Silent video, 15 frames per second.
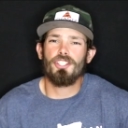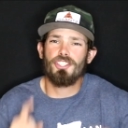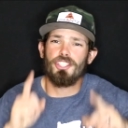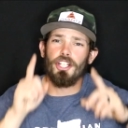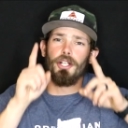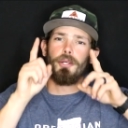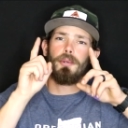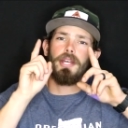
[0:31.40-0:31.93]

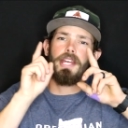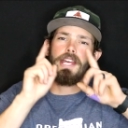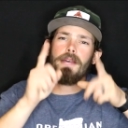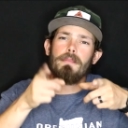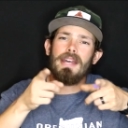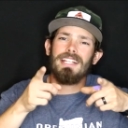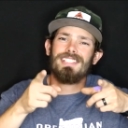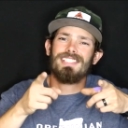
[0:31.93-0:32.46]
So
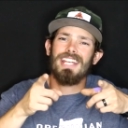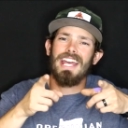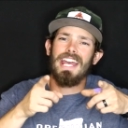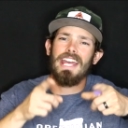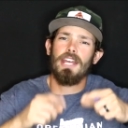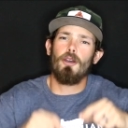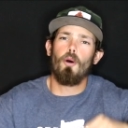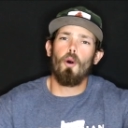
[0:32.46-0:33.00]

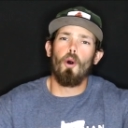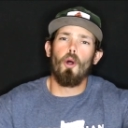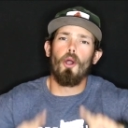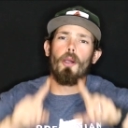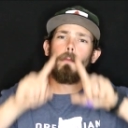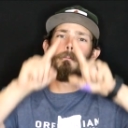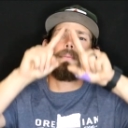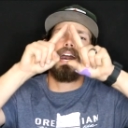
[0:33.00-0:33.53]
MSA,
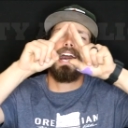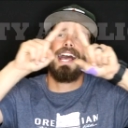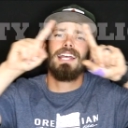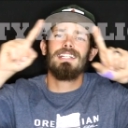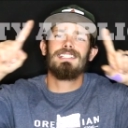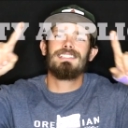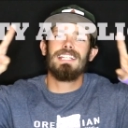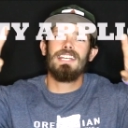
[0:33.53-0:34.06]
or
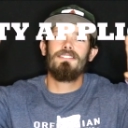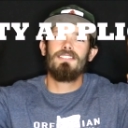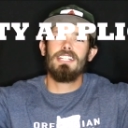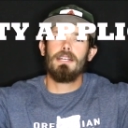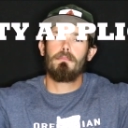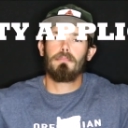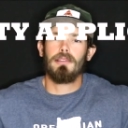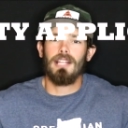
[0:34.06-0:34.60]
Mine
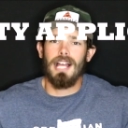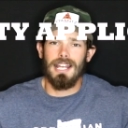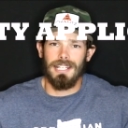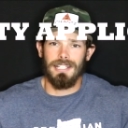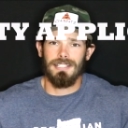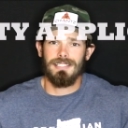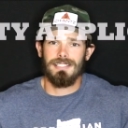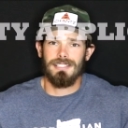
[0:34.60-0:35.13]
Safety
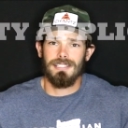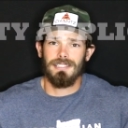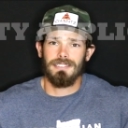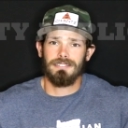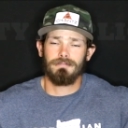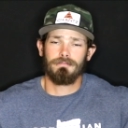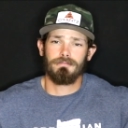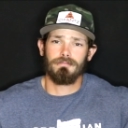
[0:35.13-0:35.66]

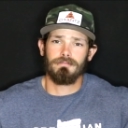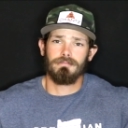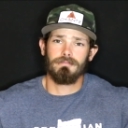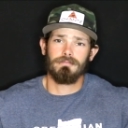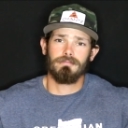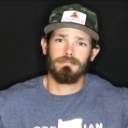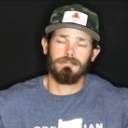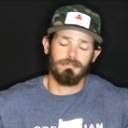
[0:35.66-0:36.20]
Appliance,
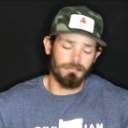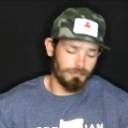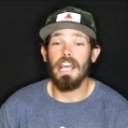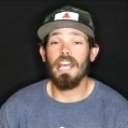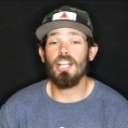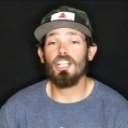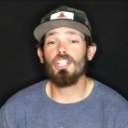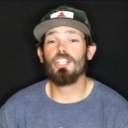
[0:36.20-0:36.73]

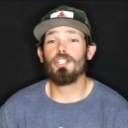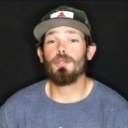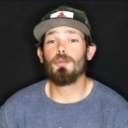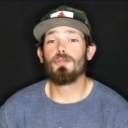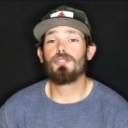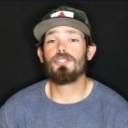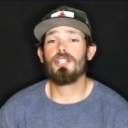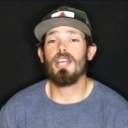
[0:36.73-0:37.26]

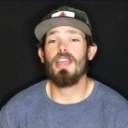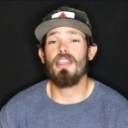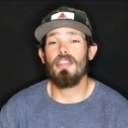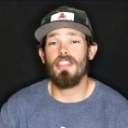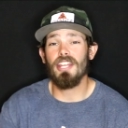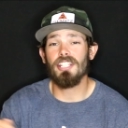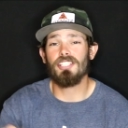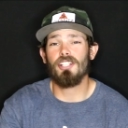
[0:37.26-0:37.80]
introduced
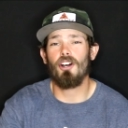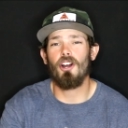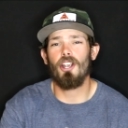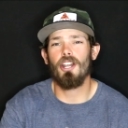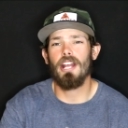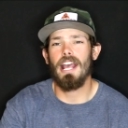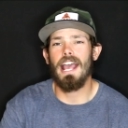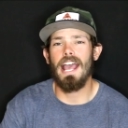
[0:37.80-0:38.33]
this
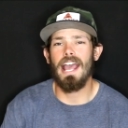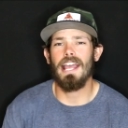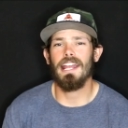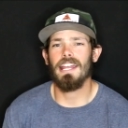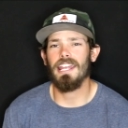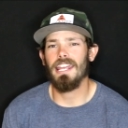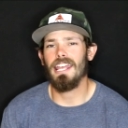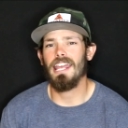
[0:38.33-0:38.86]
hard
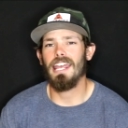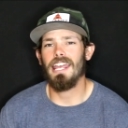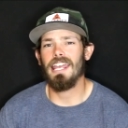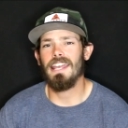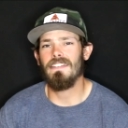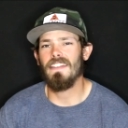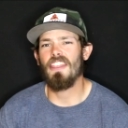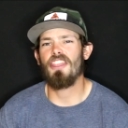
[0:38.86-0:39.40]
hat
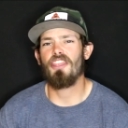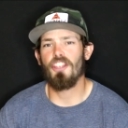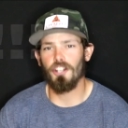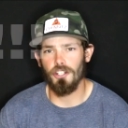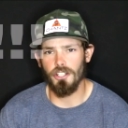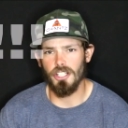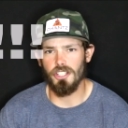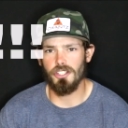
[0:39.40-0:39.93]
in the
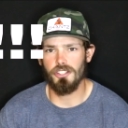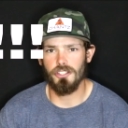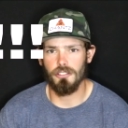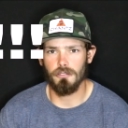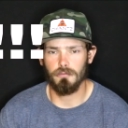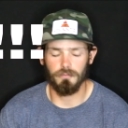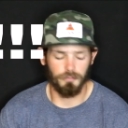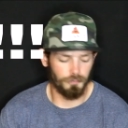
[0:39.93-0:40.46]

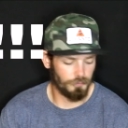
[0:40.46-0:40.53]
30s,